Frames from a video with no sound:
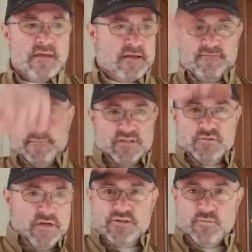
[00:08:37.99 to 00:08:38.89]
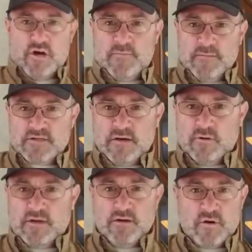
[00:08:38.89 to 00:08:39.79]
They flip the switch, the water pump's not
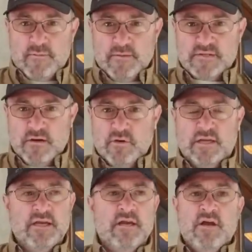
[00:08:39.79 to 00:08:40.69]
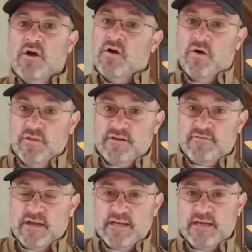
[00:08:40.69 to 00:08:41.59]
working, water pump's not working, only to
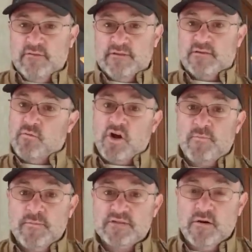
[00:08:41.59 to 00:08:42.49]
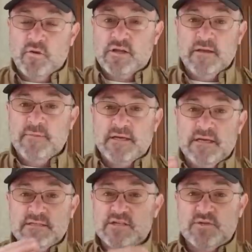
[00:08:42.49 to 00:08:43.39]
find out that the water pump's not working
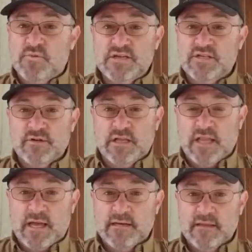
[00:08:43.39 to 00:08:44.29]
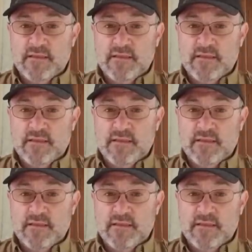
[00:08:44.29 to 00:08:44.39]
because there's pressure in the line.